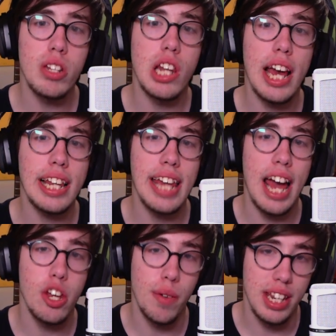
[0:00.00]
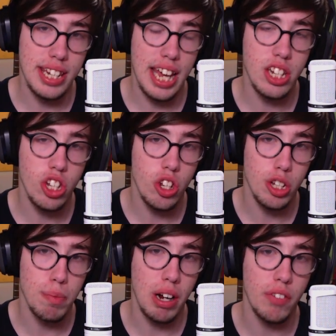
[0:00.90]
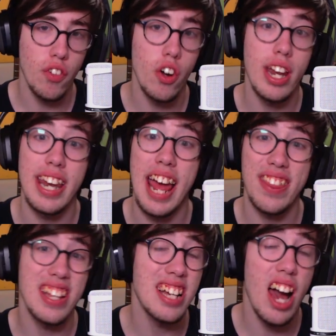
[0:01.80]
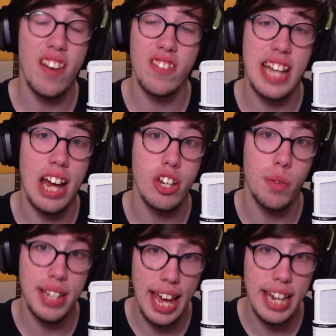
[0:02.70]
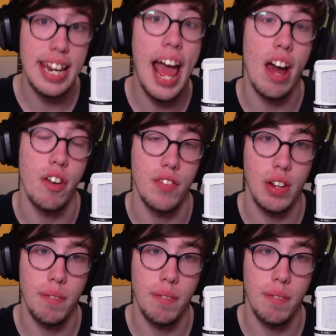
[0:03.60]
likely how you would intend to use the microphone and the kind of sound you would get out of it.